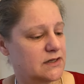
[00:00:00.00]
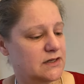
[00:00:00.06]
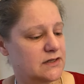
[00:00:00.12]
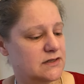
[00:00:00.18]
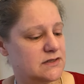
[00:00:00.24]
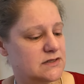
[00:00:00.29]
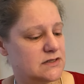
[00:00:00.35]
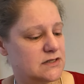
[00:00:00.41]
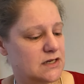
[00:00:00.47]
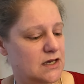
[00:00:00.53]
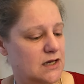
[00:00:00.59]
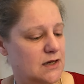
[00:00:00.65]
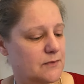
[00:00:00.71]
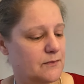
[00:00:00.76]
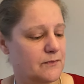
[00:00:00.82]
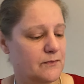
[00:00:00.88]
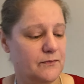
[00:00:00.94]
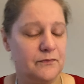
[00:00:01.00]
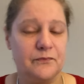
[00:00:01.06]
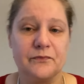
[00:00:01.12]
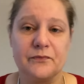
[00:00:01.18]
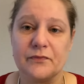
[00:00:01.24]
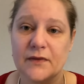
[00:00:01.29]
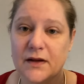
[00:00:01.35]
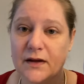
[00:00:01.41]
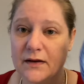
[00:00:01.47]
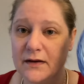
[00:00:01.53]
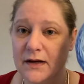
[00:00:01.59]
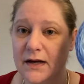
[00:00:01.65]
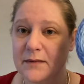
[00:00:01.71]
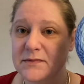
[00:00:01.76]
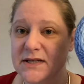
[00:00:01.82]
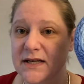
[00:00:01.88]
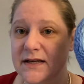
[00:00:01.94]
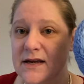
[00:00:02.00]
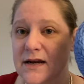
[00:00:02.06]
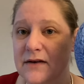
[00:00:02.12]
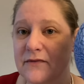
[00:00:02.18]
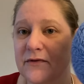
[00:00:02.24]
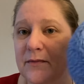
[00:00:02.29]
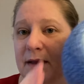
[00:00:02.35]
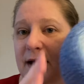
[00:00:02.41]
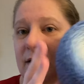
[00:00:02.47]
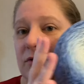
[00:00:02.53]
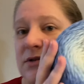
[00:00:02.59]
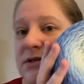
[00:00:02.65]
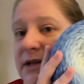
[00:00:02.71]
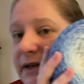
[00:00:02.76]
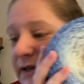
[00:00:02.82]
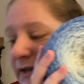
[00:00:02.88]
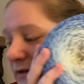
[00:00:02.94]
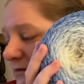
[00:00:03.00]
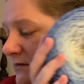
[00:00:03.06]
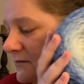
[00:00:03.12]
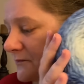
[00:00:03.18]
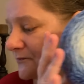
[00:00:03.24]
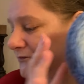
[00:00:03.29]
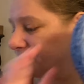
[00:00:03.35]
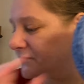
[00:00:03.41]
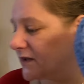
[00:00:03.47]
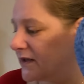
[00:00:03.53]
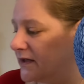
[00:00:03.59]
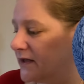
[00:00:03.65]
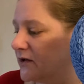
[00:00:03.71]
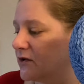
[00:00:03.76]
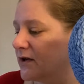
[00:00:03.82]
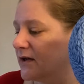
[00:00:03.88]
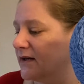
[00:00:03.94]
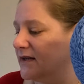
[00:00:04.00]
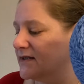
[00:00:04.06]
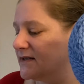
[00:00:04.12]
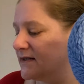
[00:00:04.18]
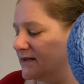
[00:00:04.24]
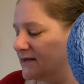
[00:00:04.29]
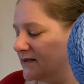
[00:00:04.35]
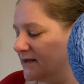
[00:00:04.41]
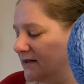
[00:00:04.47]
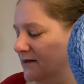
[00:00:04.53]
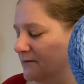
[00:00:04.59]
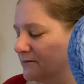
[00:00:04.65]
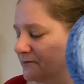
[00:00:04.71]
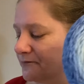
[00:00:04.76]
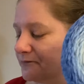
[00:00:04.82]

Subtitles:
it's, I'm taking it from the outside in, and here you can easily see